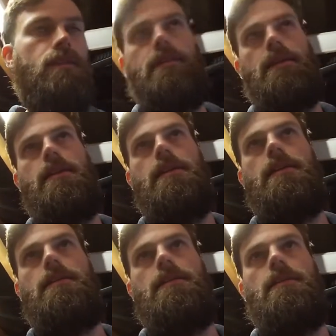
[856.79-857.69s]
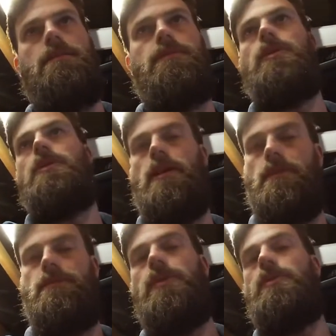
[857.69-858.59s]
the
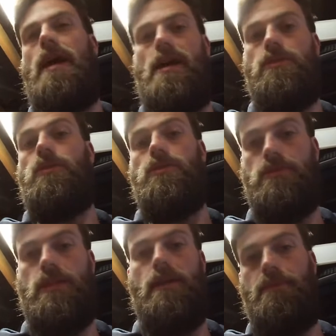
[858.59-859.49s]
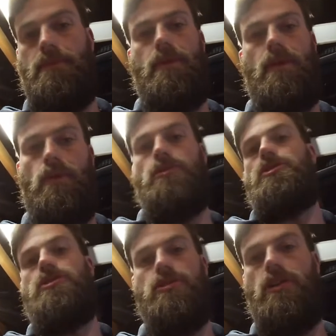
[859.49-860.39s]
fuel and oil temp were
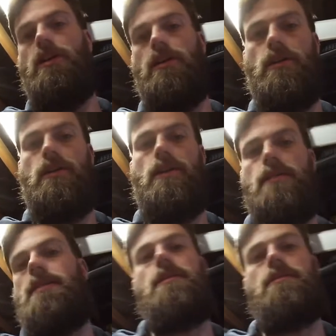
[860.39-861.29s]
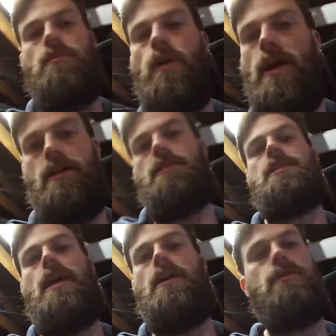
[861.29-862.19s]
just sky high and they're way out of
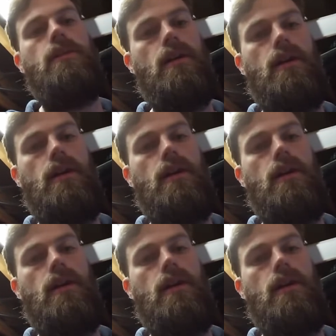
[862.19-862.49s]
scale.